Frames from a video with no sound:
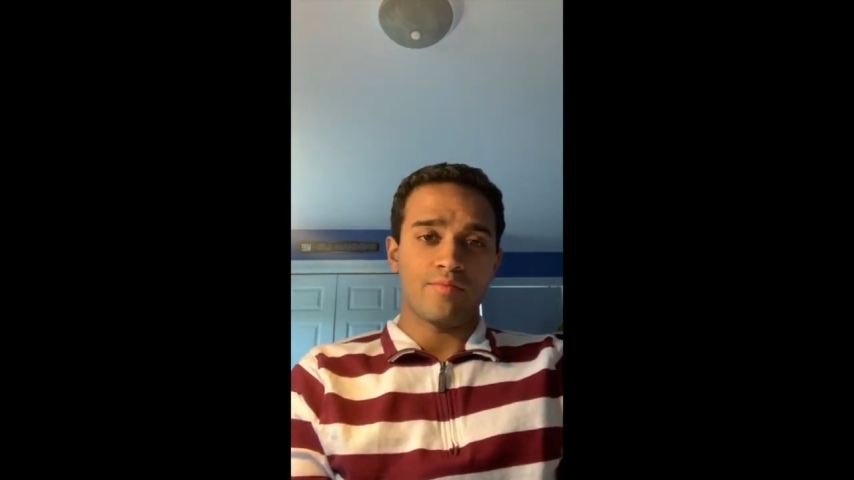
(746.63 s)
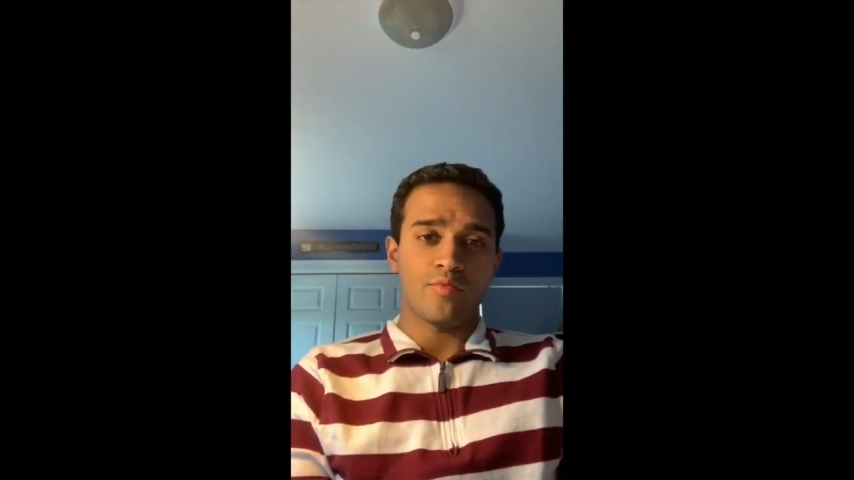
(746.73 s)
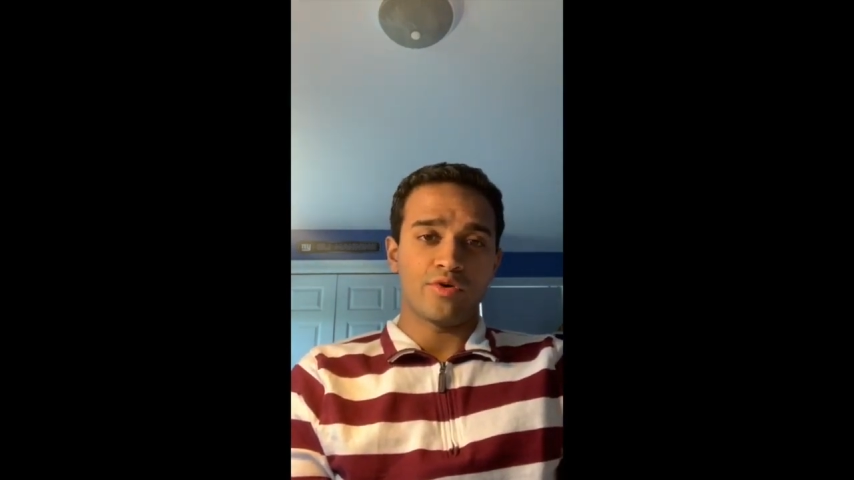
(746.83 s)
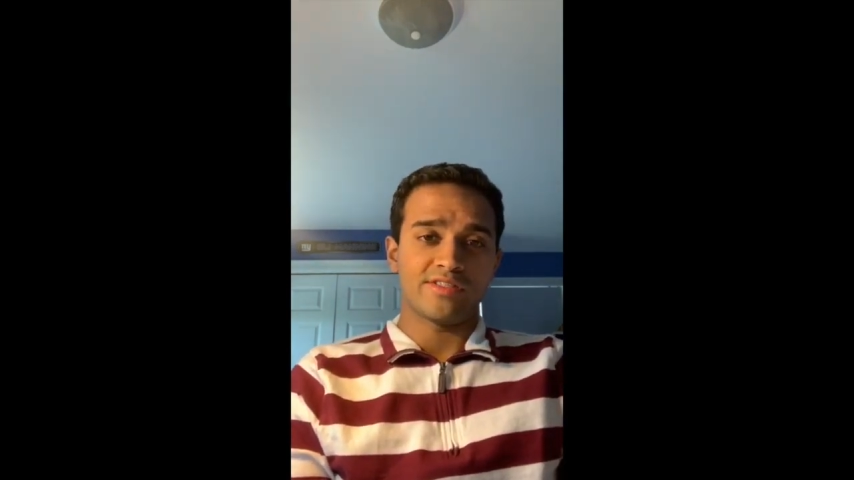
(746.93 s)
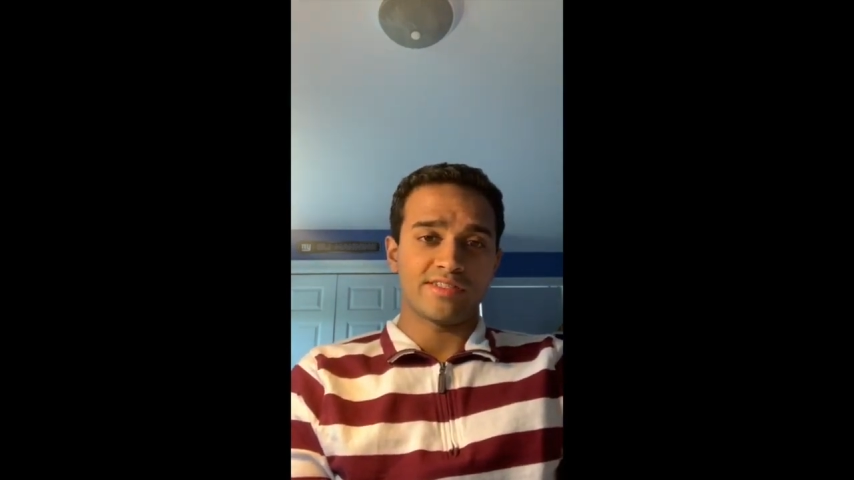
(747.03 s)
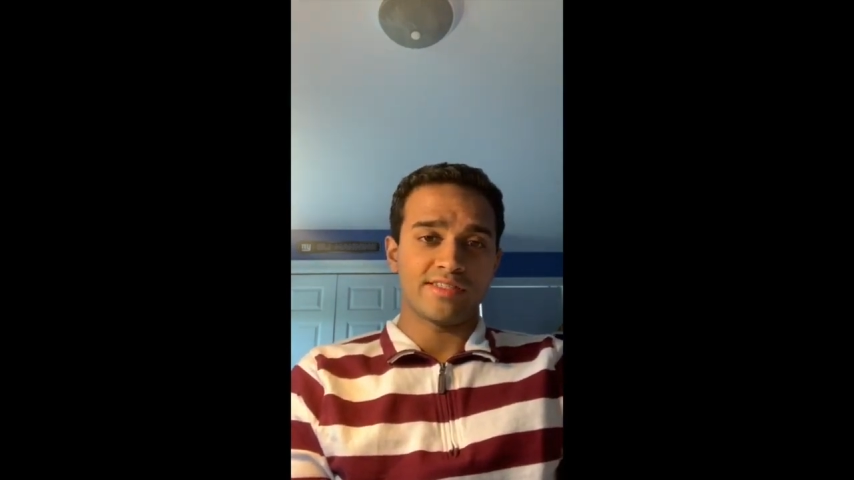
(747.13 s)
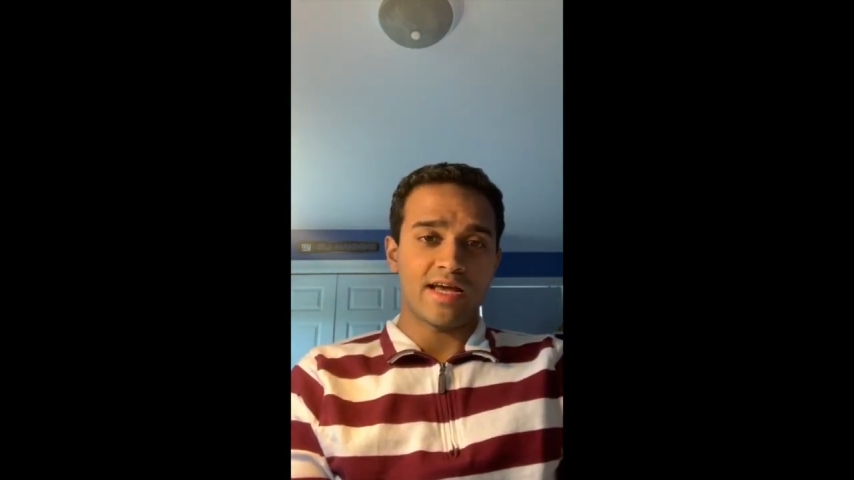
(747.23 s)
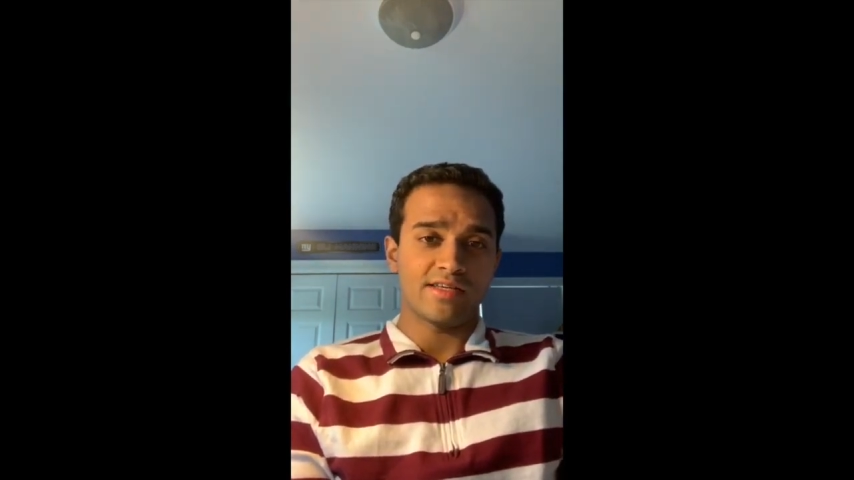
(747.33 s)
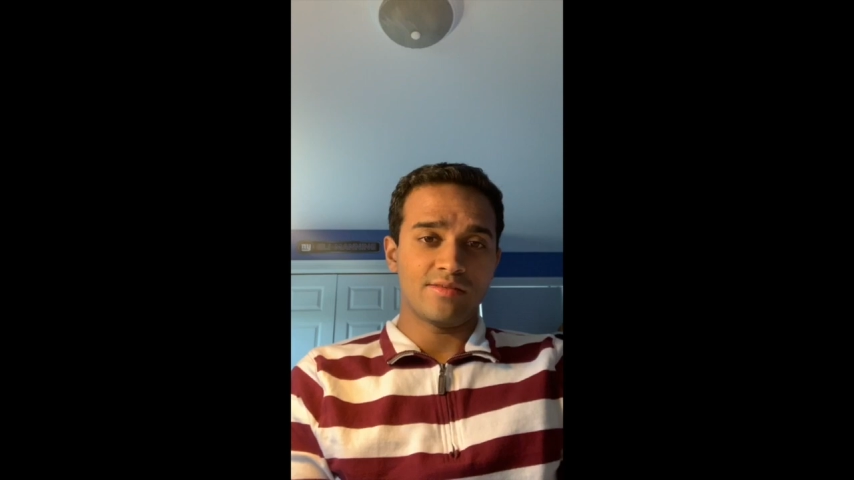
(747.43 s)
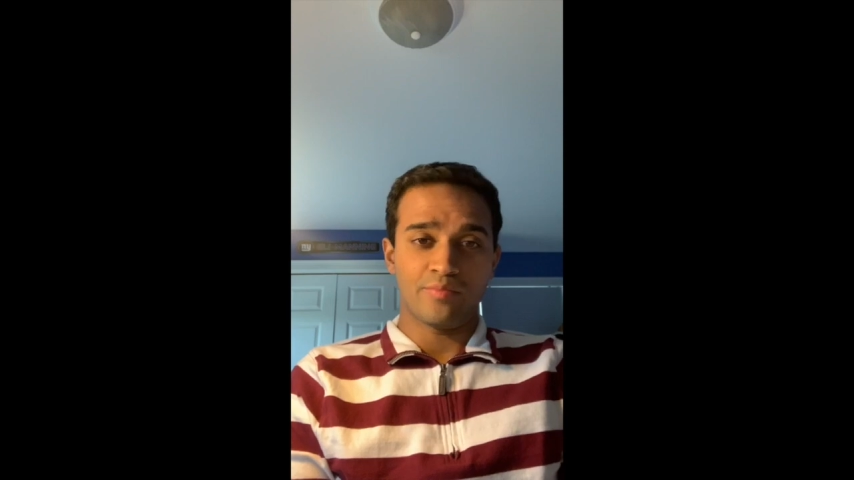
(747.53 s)
more
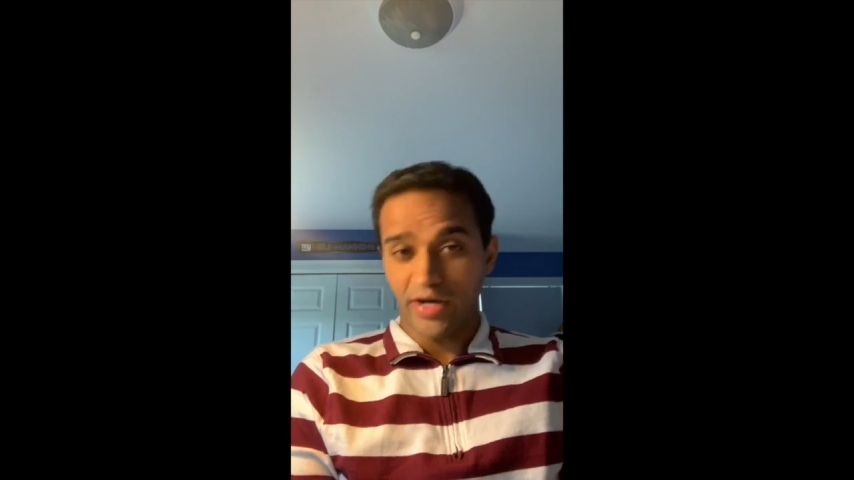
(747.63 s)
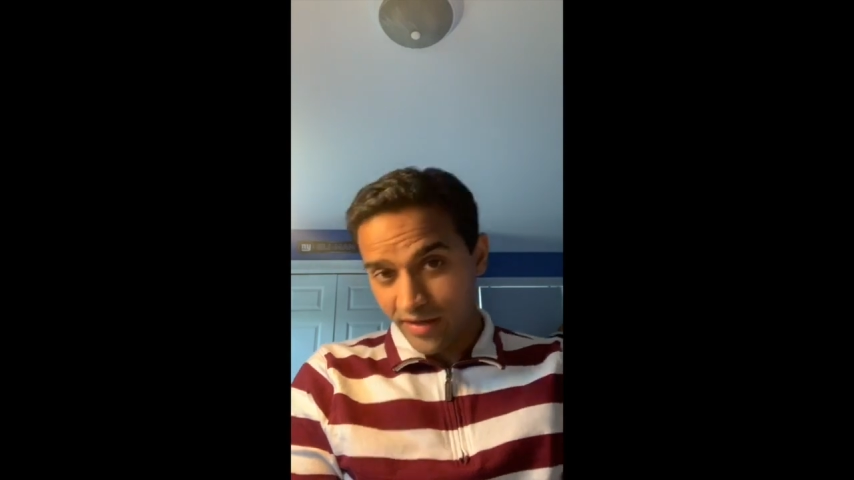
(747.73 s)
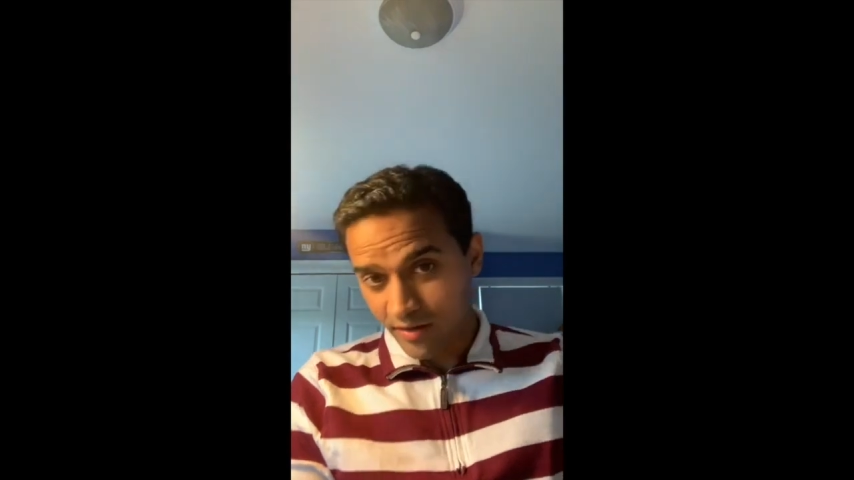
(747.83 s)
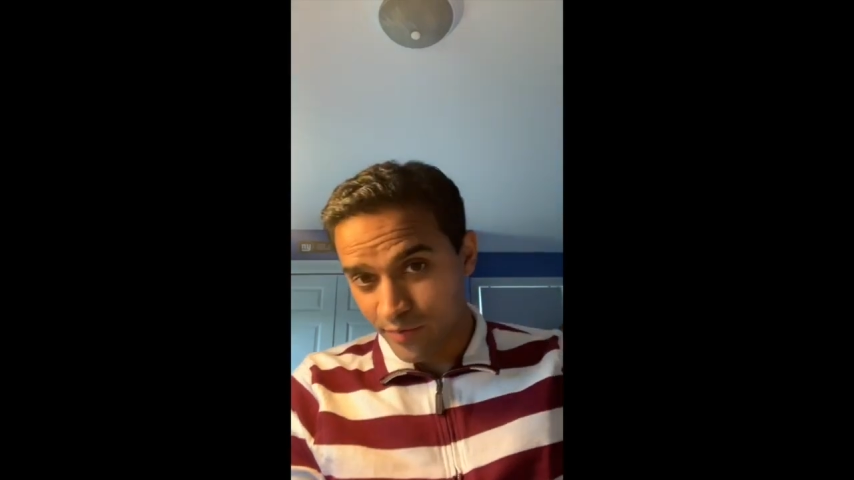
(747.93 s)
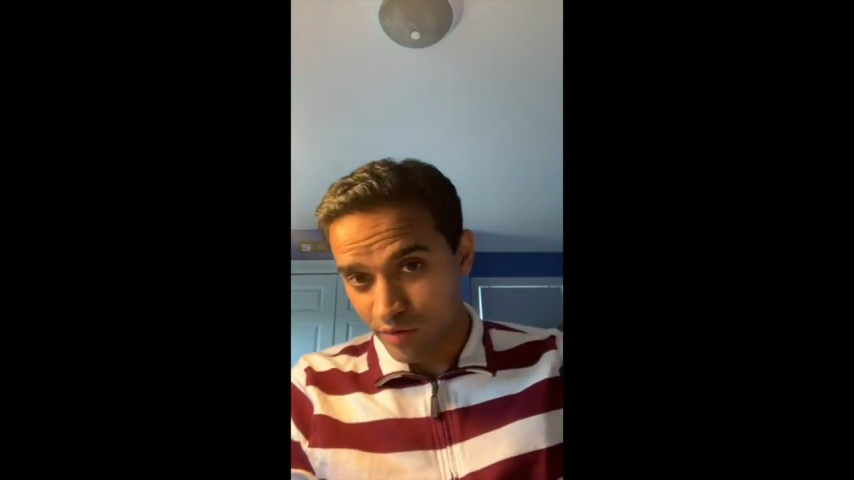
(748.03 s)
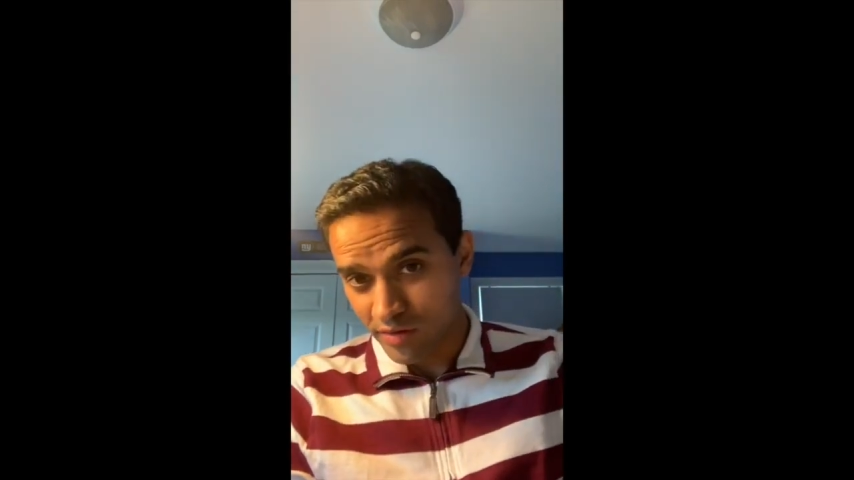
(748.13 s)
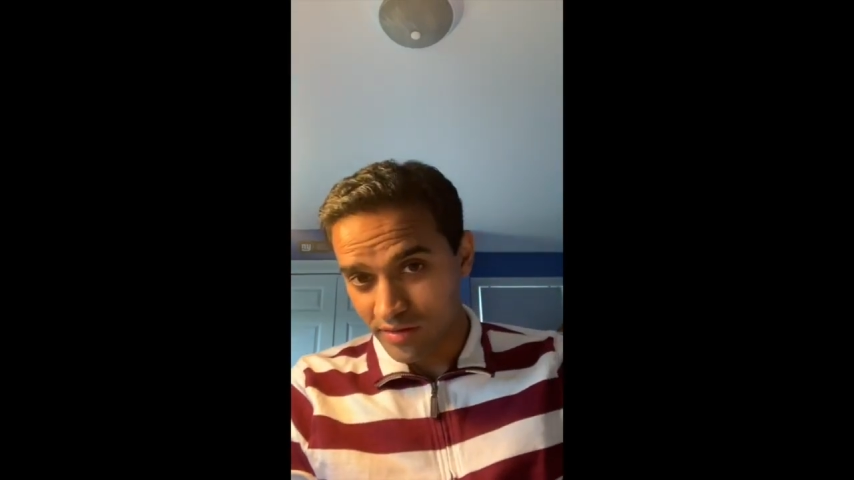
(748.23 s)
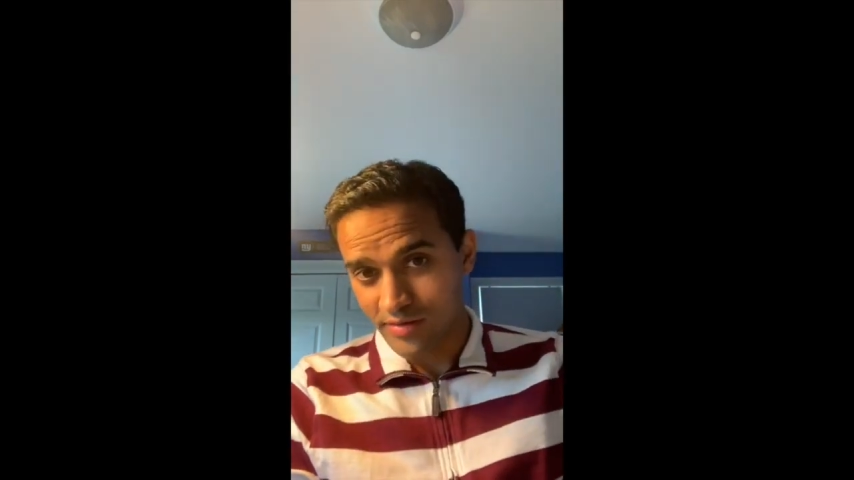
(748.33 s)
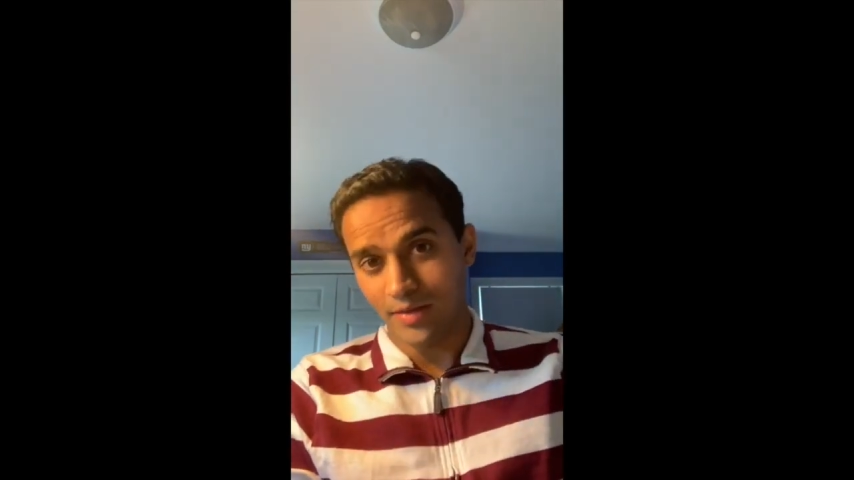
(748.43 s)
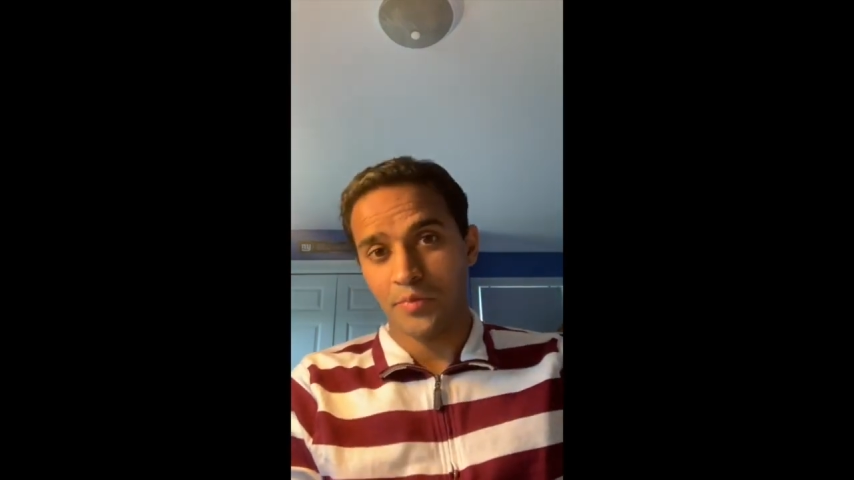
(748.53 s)
success breaking
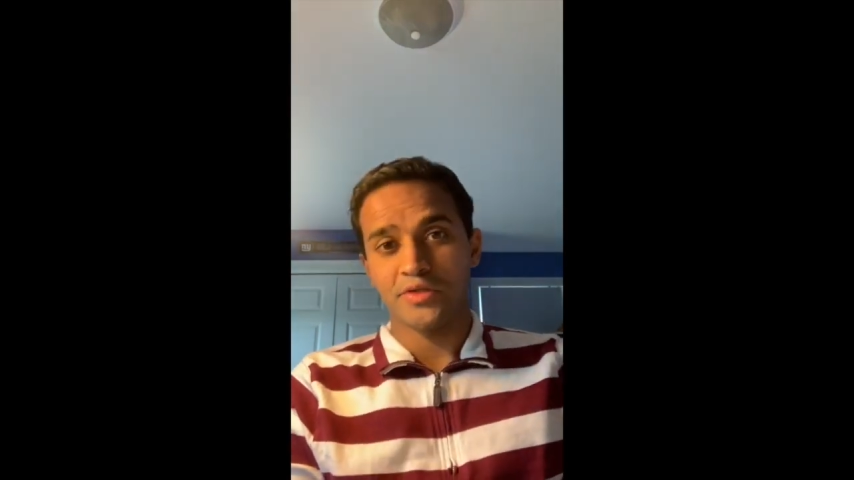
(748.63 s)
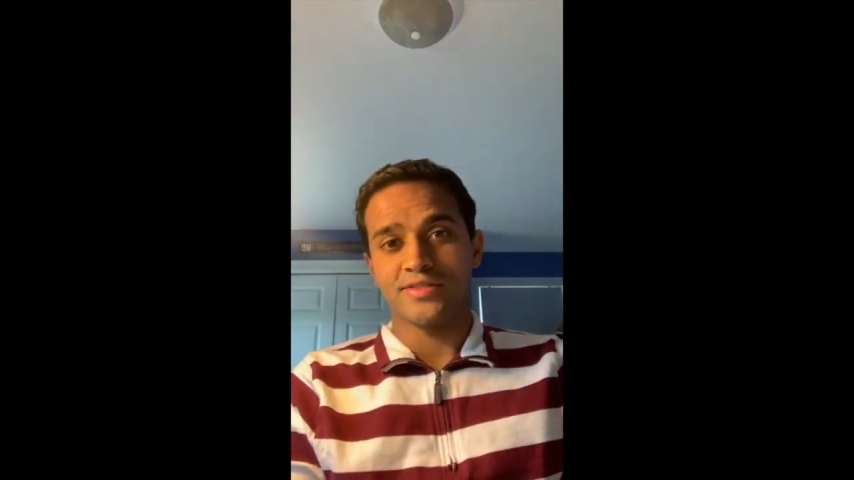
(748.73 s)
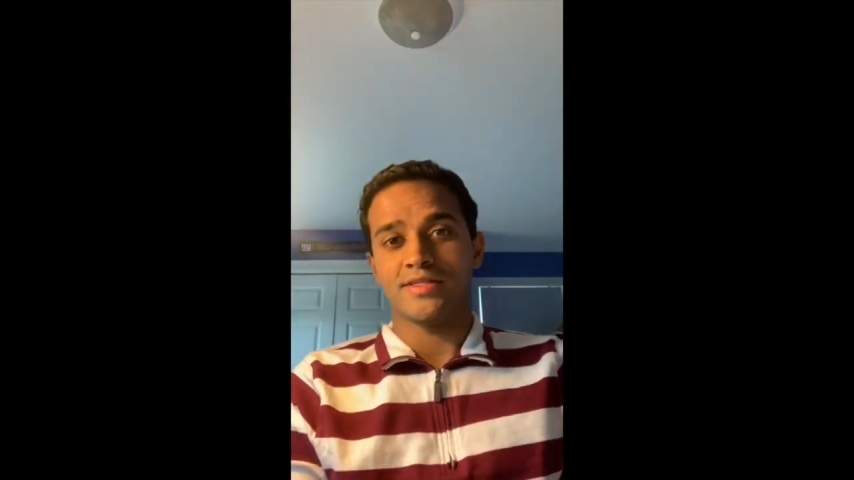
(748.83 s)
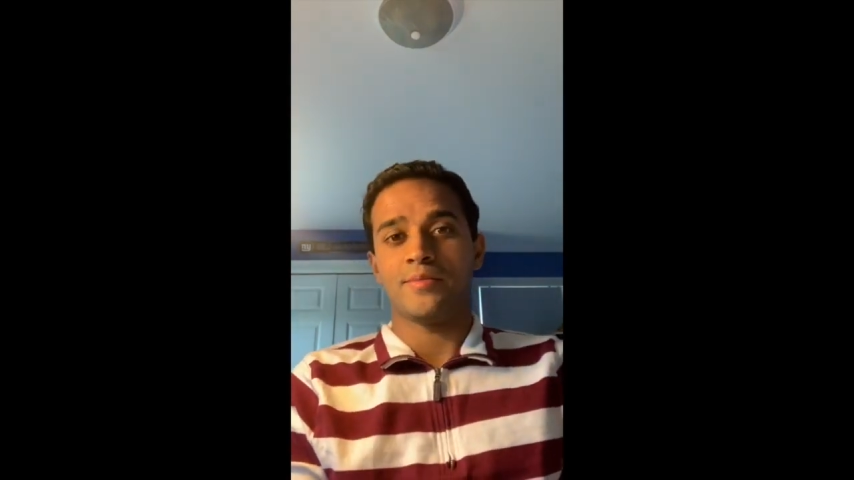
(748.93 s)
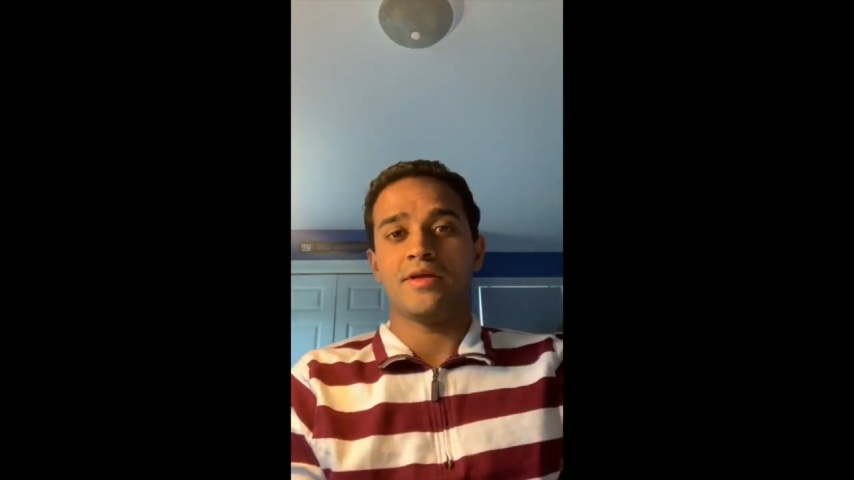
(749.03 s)
computers than building them.